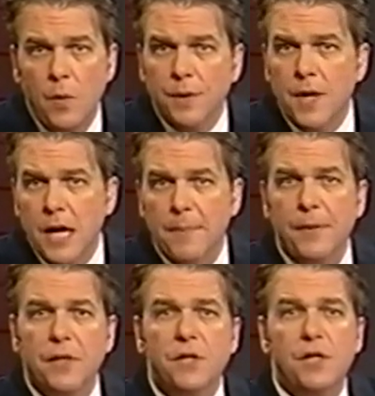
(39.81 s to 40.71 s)
We'll talk
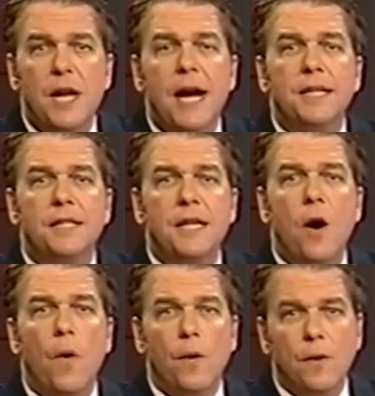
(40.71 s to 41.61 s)
about the GIC
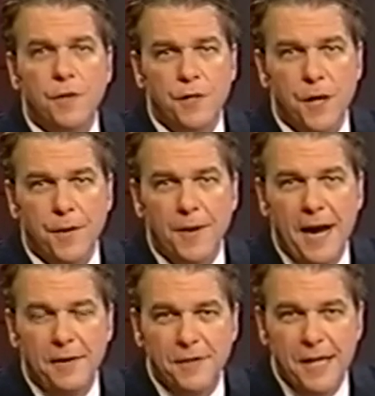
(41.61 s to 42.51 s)
horror show,
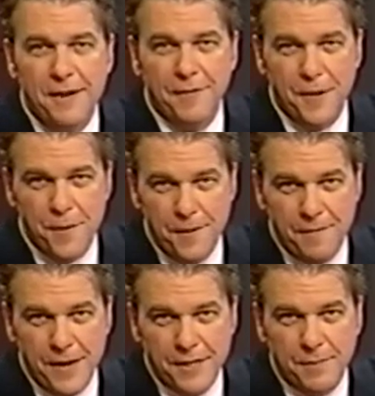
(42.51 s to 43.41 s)
how safe are your
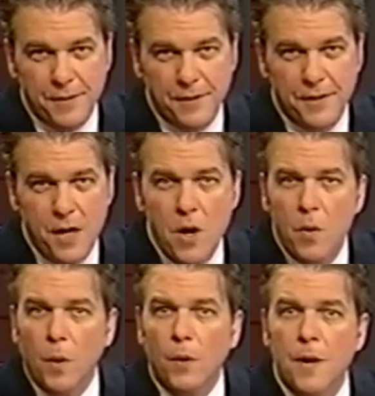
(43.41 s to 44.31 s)
investments?
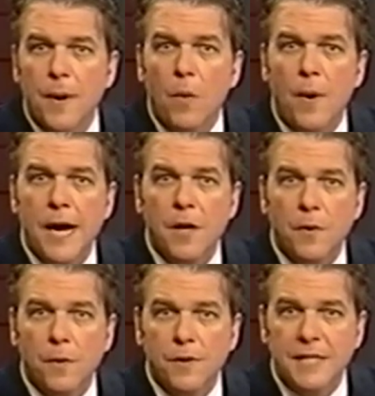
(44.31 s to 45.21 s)
We'll learn about why
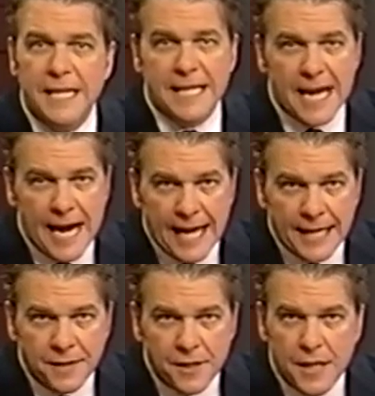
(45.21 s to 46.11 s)
girls need
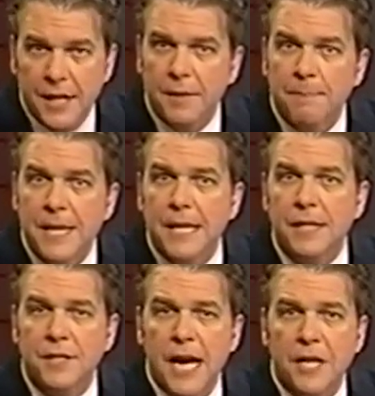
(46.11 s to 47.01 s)
guides in a
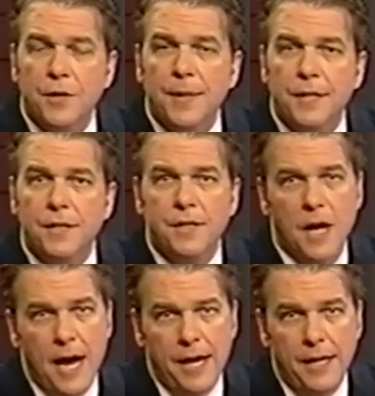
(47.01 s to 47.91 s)
media-saturated
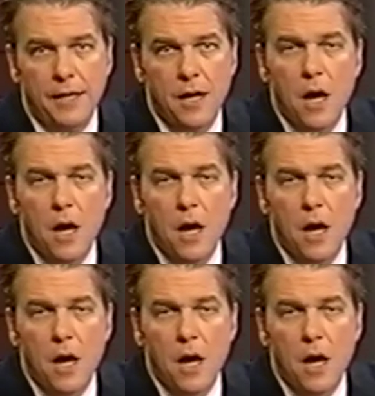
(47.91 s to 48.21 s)
society.